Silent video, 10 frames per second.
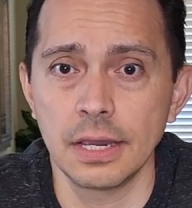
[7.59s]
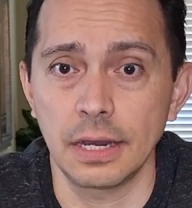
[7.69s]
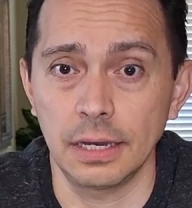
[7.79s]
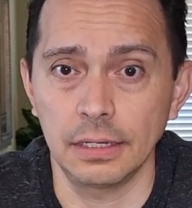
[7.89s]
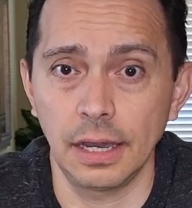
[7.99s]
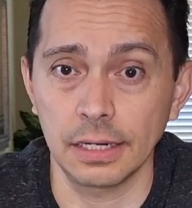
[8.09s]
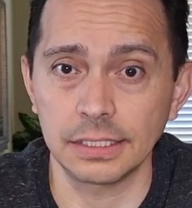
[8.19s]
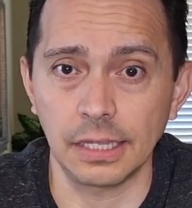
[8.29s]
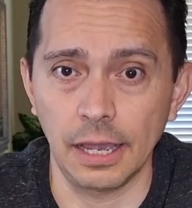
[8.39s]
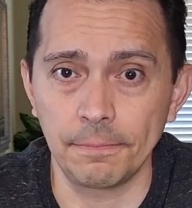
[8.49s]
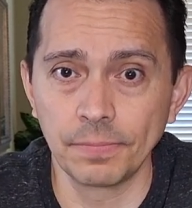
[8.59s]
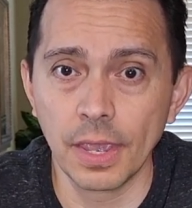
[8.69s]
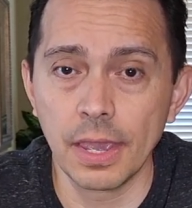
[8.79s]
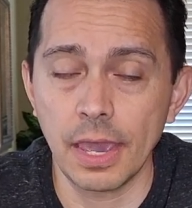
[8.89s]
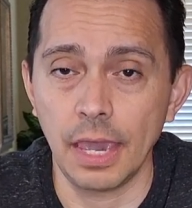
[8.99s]
on how to stop
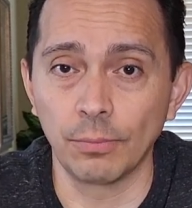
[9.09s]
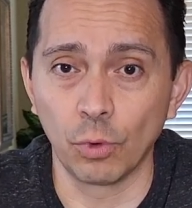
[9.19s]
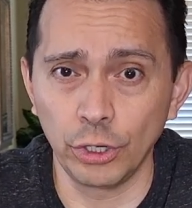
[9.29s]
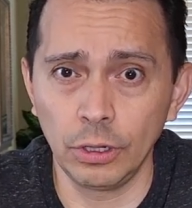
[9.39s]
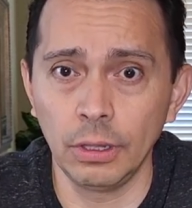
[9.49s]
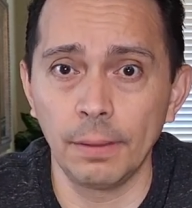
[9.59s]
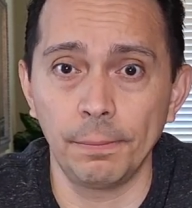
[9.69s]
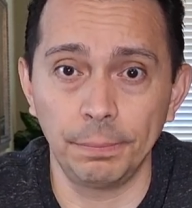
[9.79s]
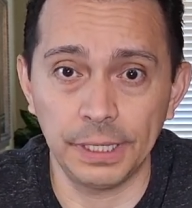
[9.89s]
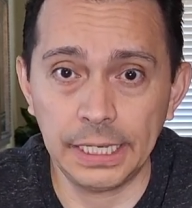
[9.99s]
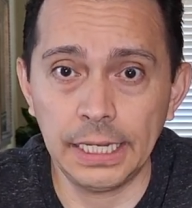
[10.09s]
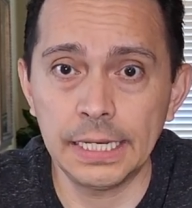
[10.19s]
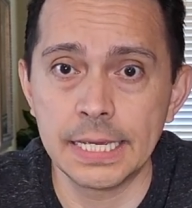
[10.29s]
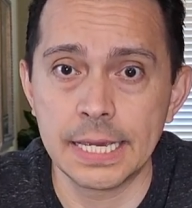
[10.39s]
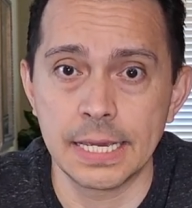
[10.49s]
hemorrhoidal bleeding.